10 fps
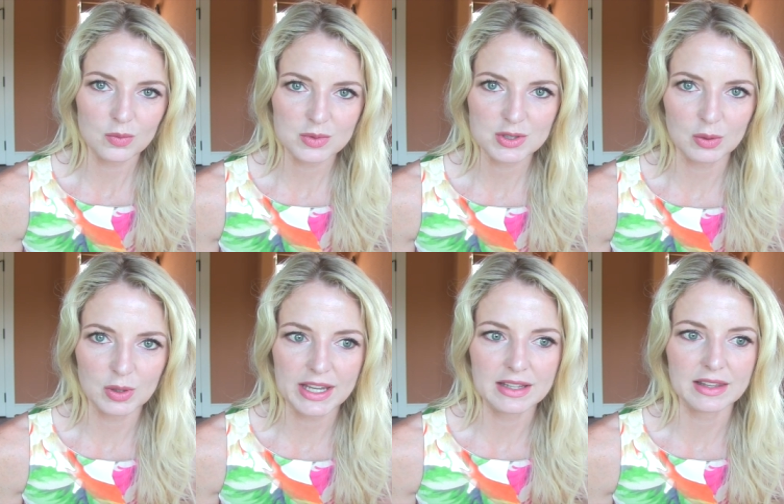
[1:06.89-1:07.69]
so
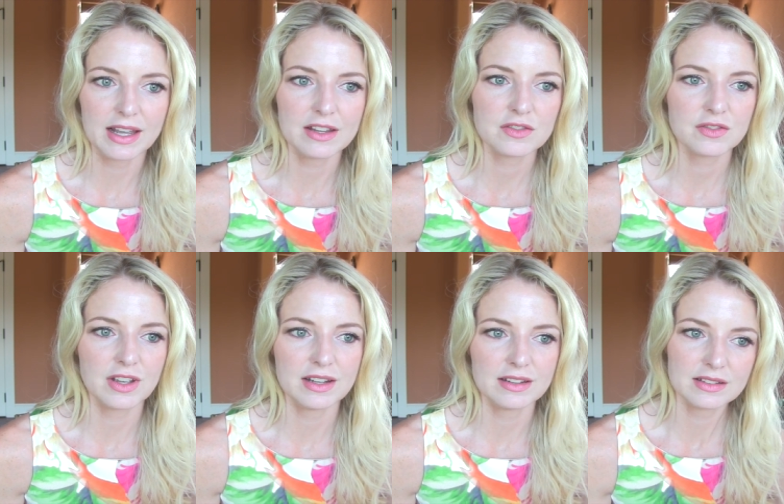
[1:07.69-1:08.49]
late in life
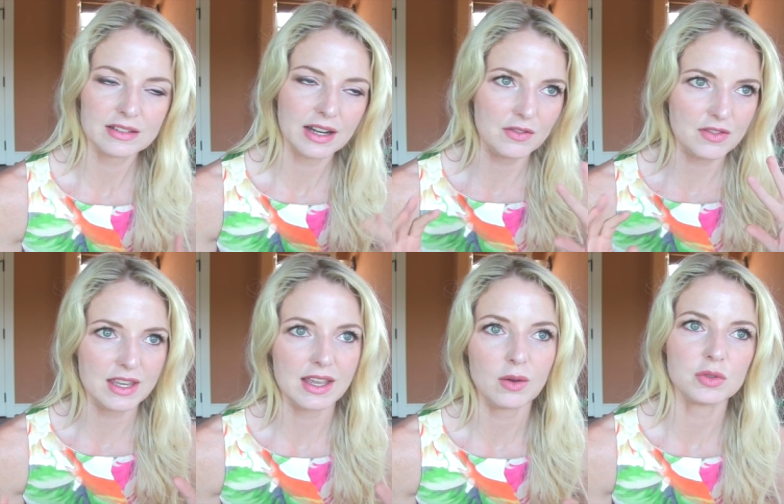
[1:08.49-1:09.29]
and kind of thinking,